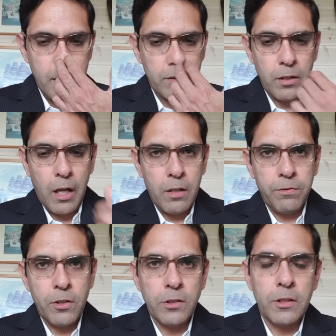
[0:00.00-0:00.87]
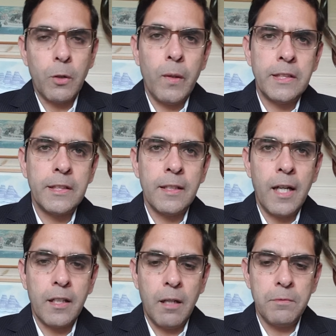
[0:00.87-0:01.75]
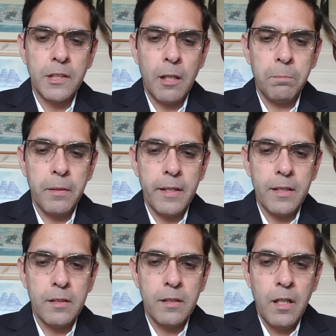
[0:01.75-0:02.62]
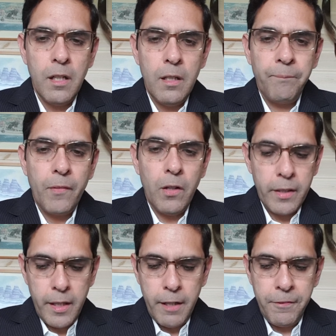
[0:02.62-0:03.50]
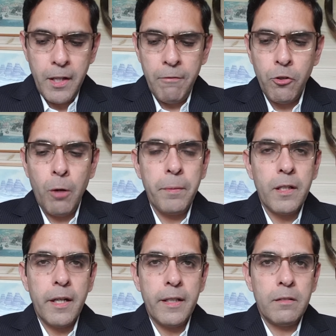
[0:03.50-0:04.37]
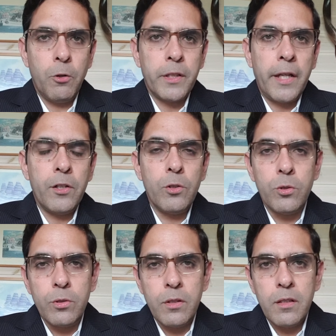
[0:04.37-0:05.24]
So now, of course, the question that comes up is, okay, if you have copyright, what can you do?